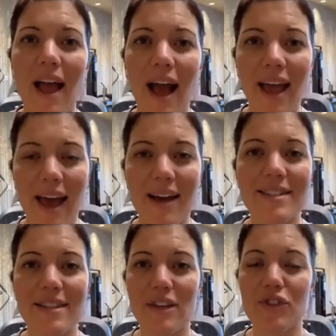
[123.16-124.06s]
I
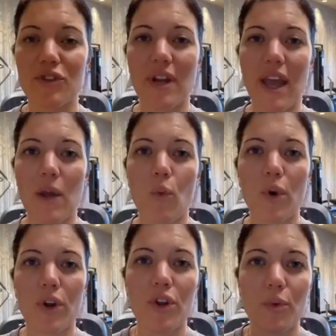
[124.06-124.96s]
asked yesterday,
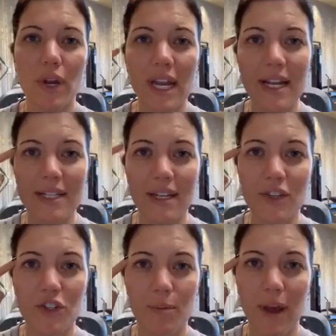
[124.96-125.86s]
what are you reading to
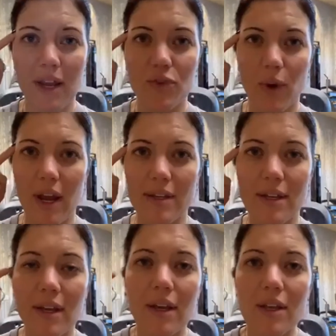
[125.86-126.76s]
get your mind right?
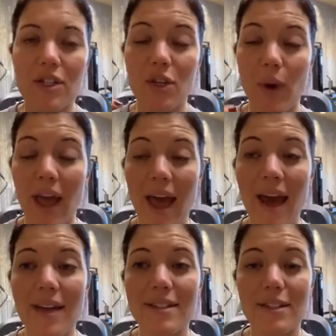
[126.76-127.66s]
So I
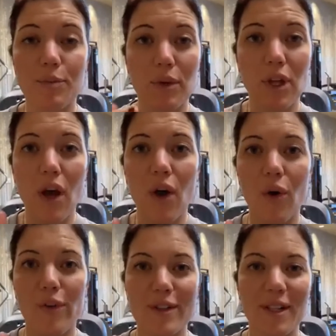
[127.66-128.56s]
asked
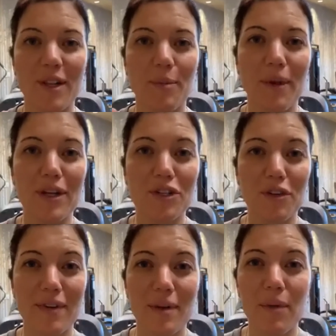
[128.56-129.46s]
below, there's a little picture
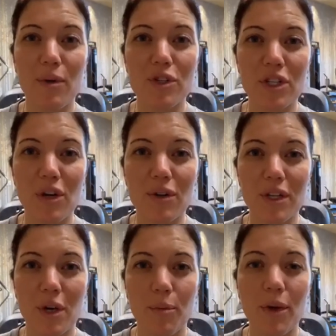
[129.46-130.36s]
of an emoji
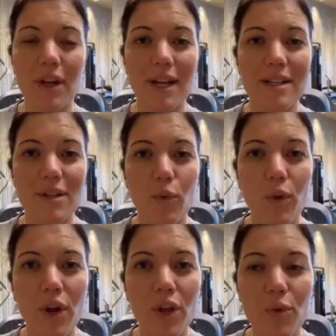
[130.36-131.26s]
holding a book, and I said,
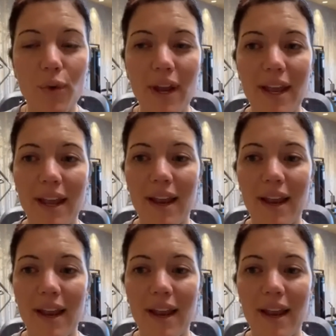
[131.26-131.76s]
what are you reading?